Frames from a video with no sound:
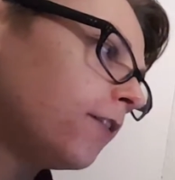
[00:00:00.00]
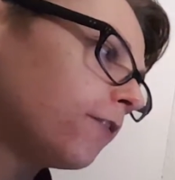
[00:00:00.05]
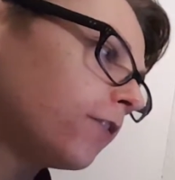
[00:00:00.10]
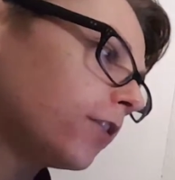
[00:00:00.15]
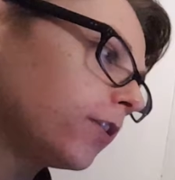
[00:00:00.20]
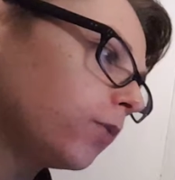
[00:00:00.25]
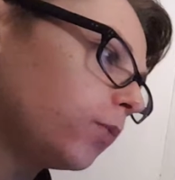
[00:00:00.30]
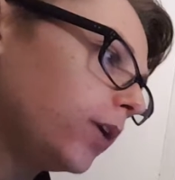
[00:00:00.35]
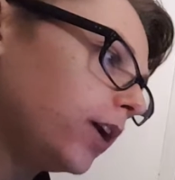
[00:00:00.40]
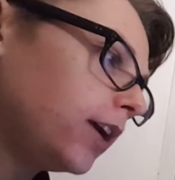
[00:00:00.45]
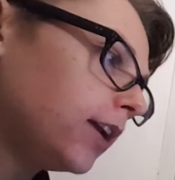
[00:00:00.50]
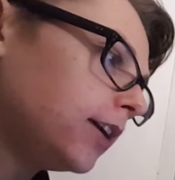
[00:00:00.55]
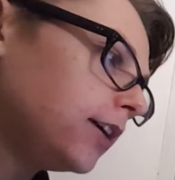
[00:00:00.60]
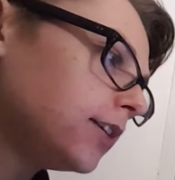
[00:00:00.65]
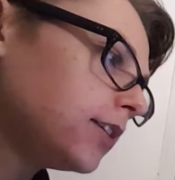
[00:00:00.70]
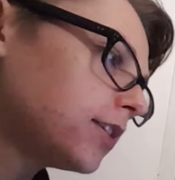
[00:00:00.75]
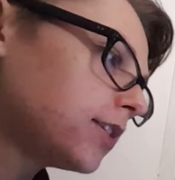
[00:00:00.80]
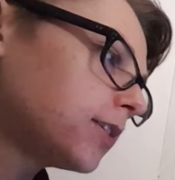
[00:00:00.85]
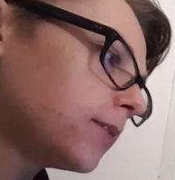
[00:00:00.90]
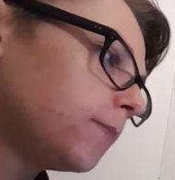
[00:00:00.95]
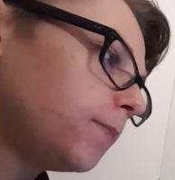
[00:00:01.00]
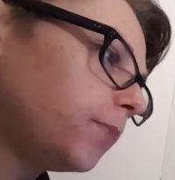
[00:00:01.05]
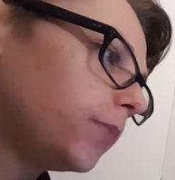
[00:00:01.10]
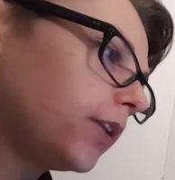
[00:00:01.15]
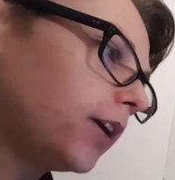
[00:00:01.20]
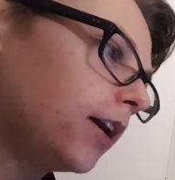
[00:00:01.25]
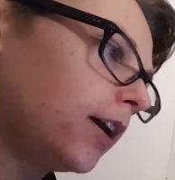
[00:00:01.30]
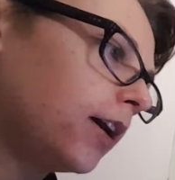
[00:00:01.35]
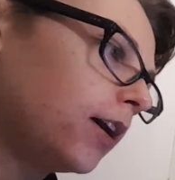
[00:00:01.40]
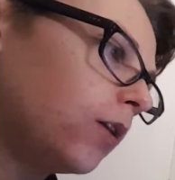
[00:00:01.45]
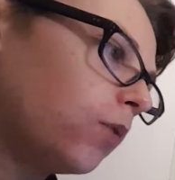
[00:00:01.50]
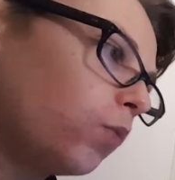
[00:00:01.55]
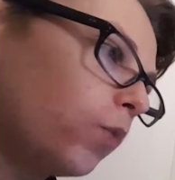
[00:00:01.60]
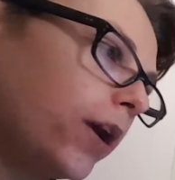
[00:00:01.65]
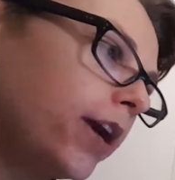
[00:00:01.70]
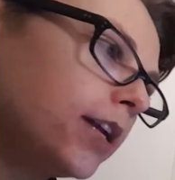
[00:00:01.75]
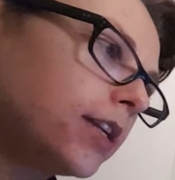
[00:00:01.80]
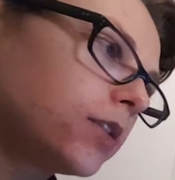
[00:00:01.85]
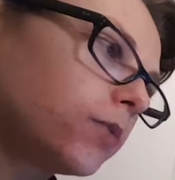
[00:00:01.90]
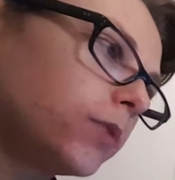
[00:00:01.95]
For the weakness,
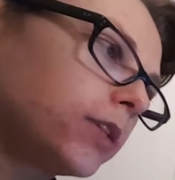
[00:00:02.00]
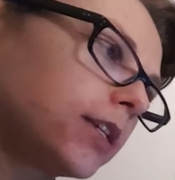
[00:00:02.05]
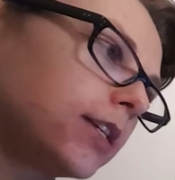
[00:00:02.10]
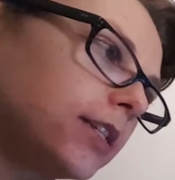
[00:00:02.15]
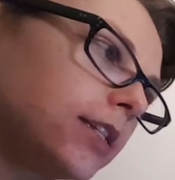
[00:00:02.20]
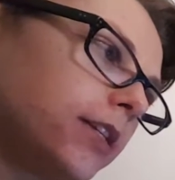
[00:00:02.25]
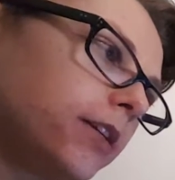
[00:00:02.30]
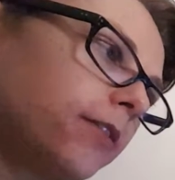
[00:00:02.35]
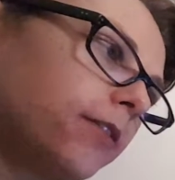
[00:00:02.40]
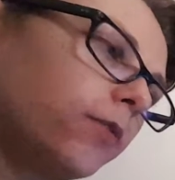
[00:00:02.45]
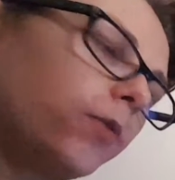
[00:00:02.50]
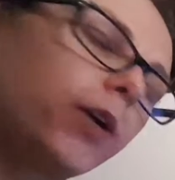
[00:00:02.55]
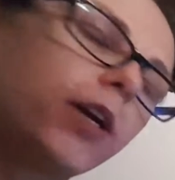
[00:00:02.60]
weight was considered a